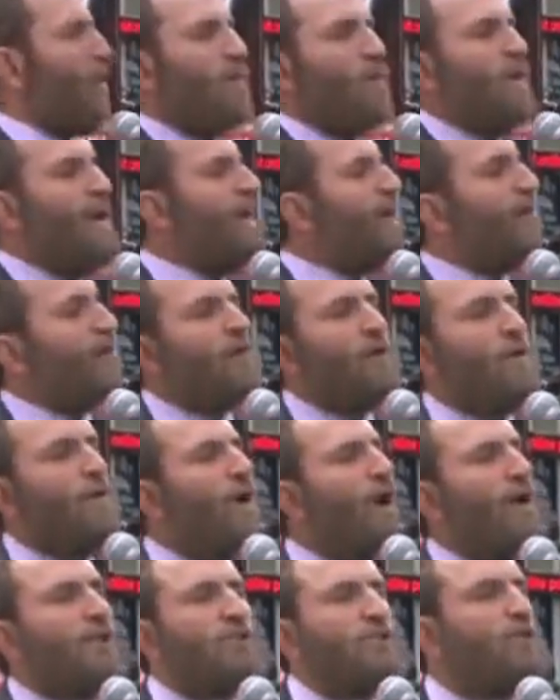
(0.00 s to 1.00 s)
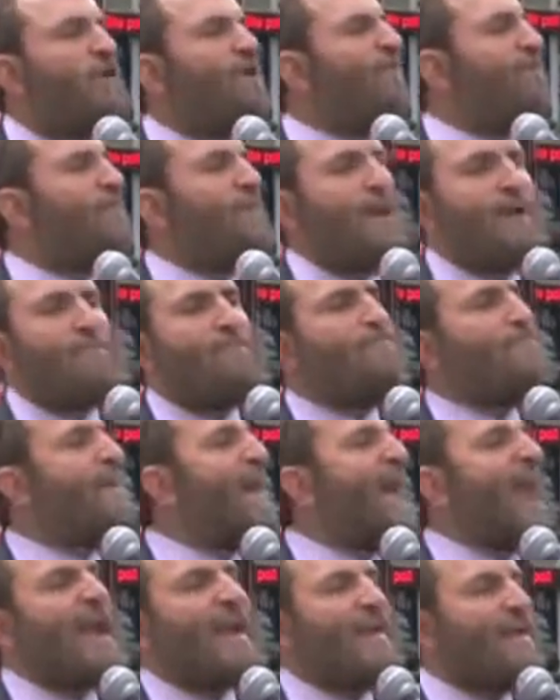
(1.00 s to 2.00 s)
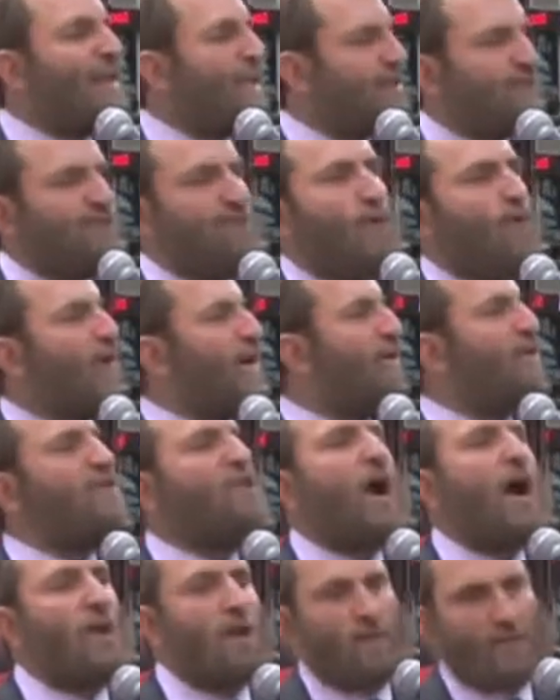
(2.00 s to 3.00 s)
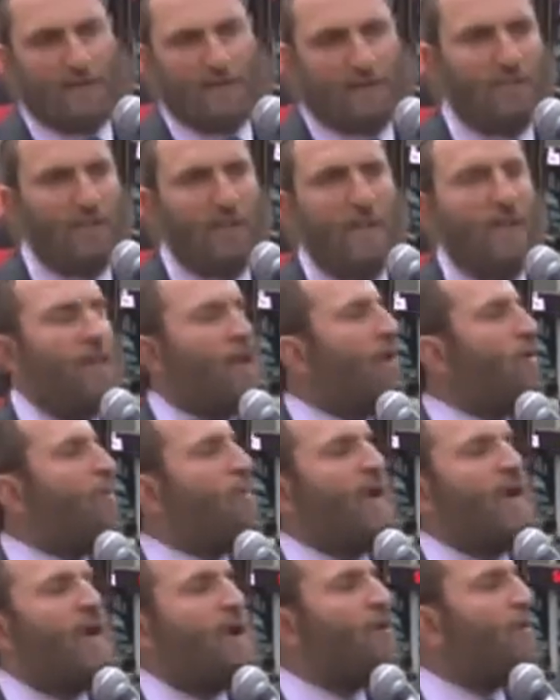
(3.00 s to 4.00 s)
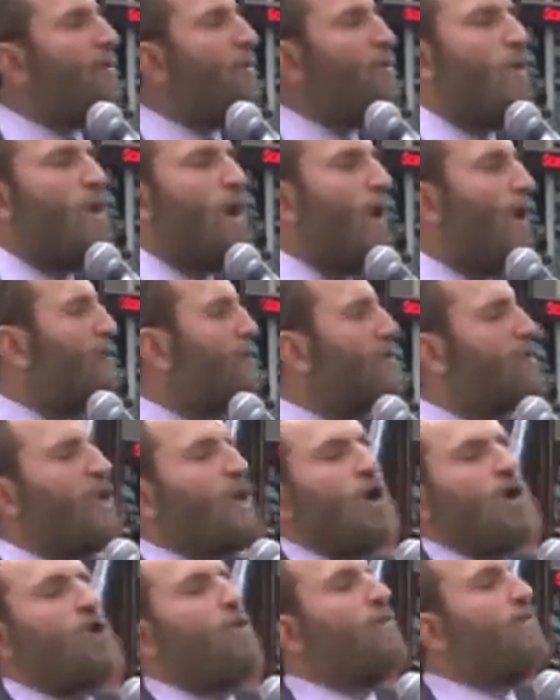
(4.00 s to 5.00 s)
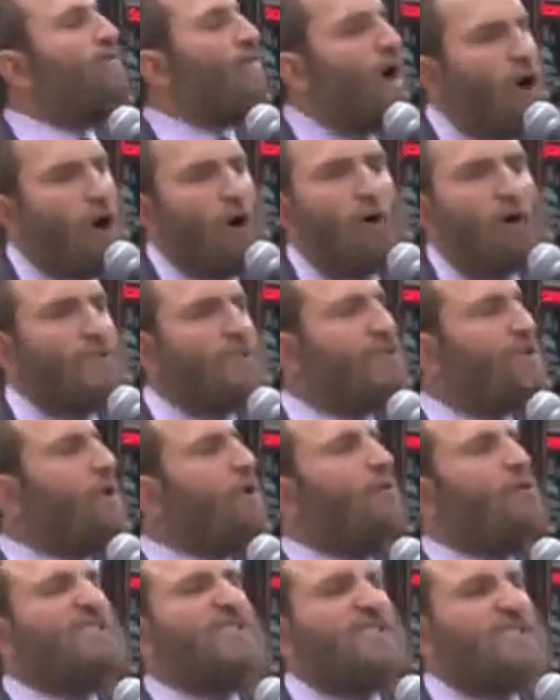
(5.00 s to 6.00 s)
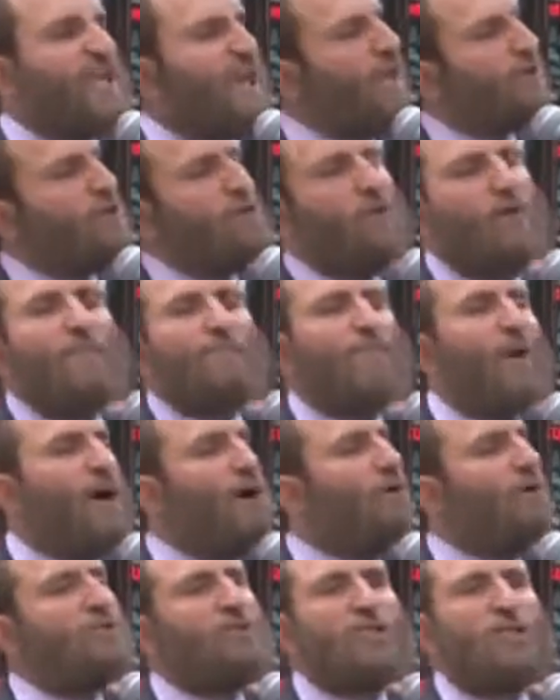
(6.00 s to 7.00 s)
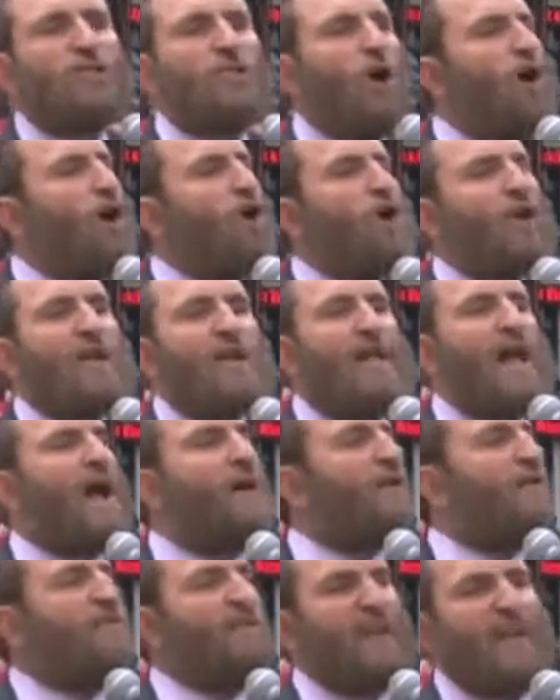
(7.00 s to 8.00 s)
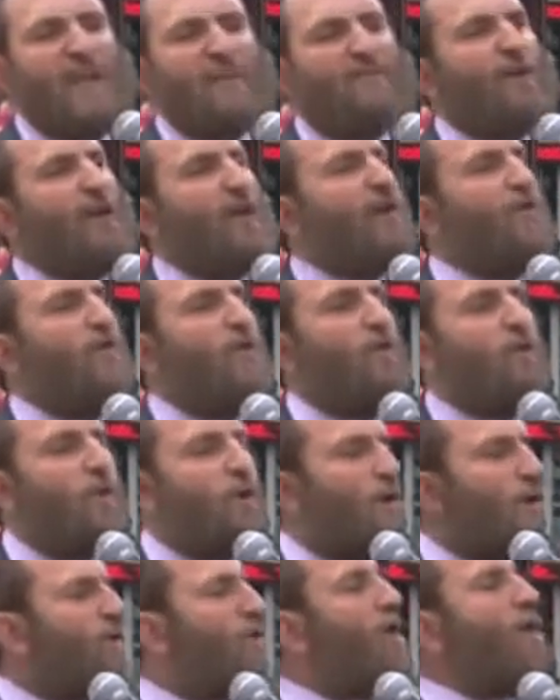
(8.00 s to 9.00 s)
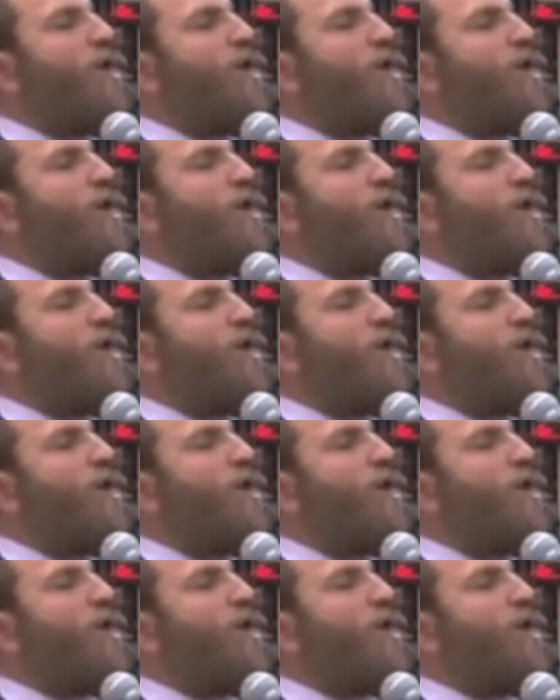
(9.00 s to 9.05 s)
We are the ones who have been magnets for intolerance. We are the ones whom those who seek to impose the dark cloud of evil on the world